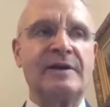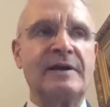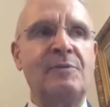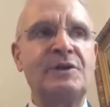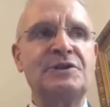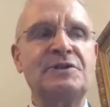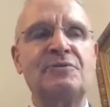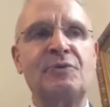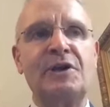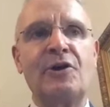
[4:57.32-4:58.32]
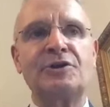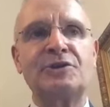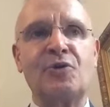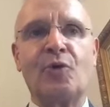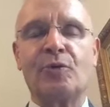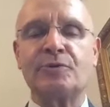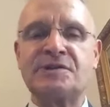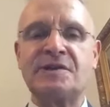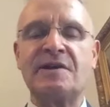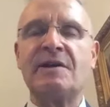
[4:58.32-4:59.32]
emission reduction
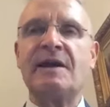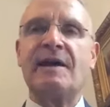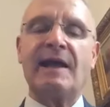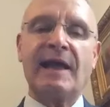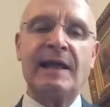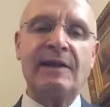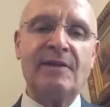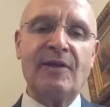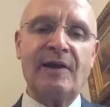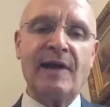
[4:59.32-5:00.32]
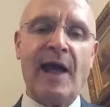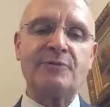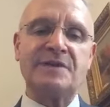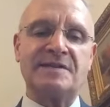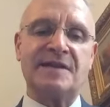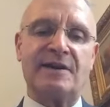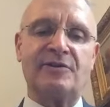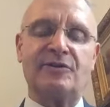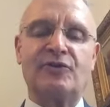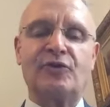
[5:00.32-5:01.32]
goals in the housing
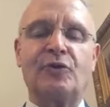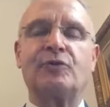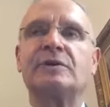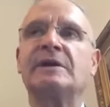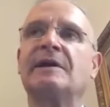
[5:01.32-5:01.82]
sector. So